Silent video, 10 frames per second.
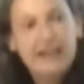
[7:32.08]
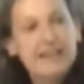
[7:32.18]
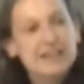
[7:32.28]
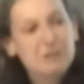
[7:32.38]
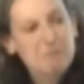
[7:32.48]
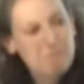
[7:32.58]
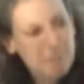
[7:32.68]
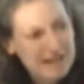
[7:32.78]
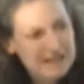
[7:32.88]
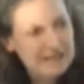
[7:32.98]
is the
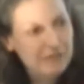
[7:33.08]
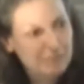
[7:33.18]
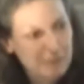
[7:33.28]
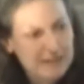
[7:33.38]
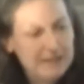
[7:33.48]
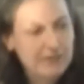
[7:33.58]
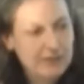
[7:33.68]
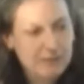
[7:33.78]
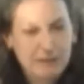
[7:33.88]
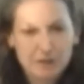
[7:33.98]
massive, massive
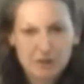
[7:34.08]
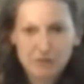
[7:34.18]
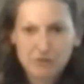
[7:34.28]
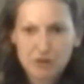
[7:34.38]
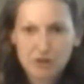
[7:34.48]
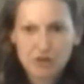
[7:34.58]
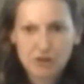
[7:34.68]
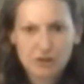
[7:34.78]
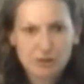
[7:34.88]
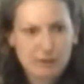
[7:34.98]
expansion of
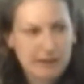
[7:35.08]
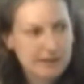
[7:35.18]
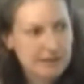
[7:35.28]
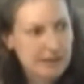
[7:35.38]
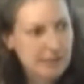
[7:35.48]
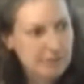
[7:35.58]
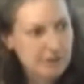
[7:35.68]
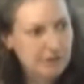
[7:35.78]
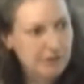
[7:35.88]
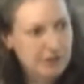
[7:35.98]
churchyard space that happened in
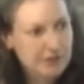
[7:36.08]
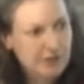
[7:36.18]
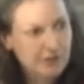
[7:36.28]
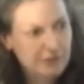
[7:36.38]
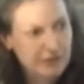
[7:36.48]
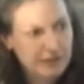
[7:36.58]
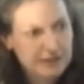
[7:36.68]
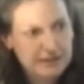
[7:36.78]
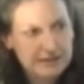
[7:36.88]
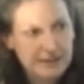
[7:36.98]
the first half of the
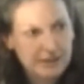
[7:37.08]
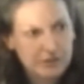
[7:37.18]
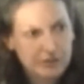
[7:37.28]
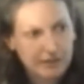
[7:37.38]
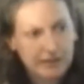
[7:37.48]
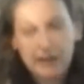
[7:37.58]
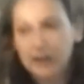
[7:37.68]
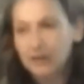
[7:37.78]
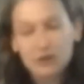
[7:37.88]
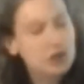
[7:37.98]
19th century.
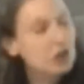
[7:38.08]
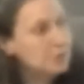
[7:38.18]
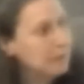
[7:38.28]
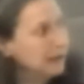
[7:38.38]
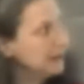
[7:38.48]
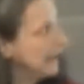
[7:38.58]
The Church Building